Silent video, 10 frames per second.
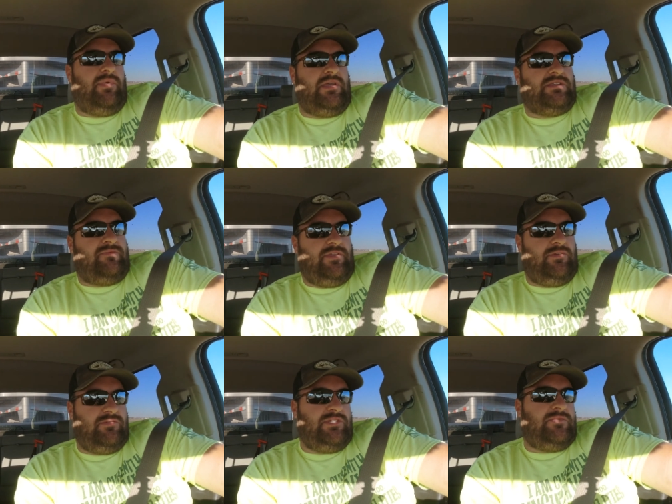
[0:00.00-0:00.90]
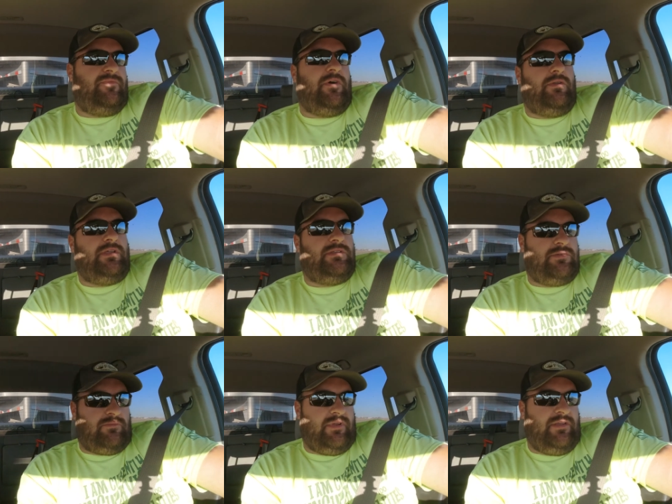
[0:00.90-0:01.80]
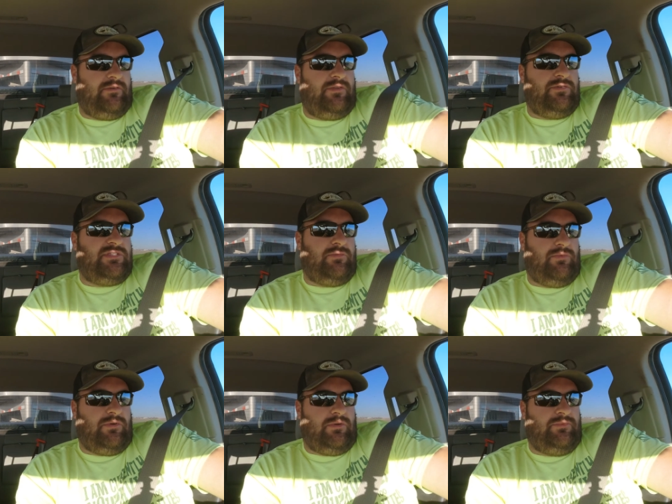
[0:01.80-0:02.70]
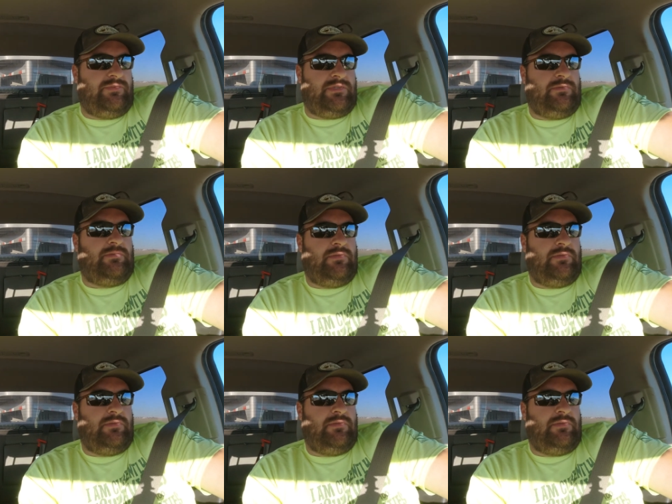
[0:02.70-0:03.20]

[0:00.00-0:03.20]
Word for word: Because if you just voted to reintroduce the wolves